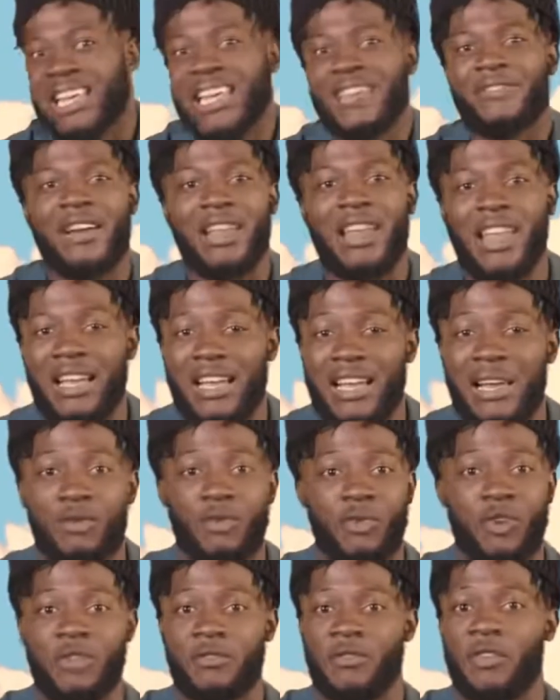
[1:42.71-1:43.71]
If I like her,
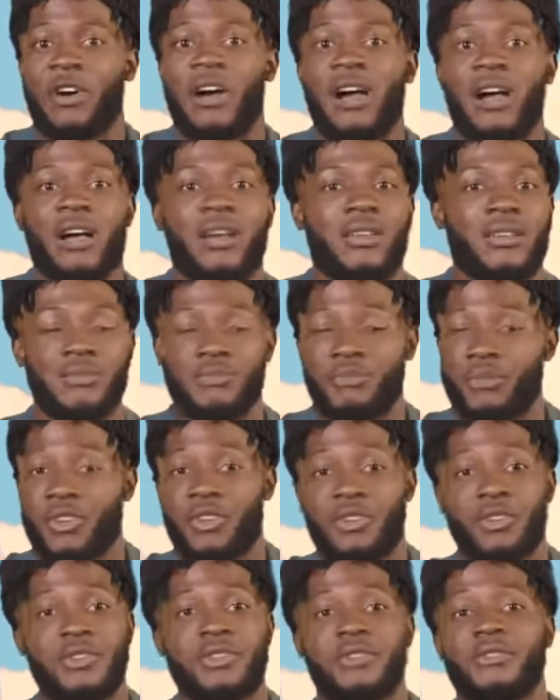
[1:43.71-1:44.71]
I'm going for her.
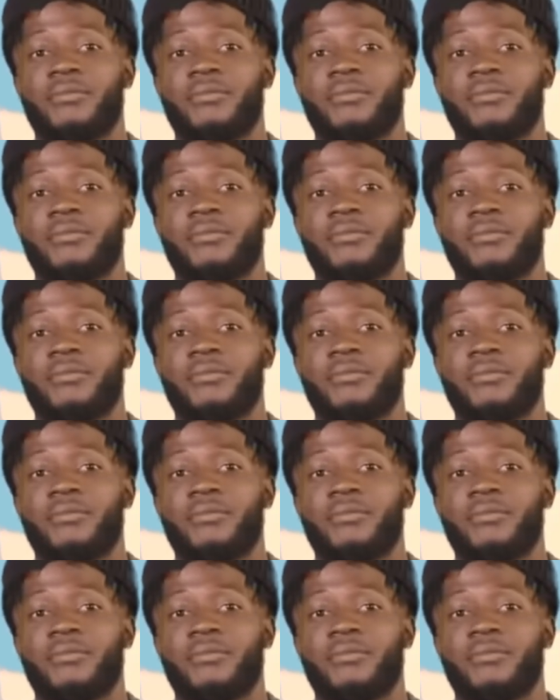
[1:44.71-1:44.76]
Period.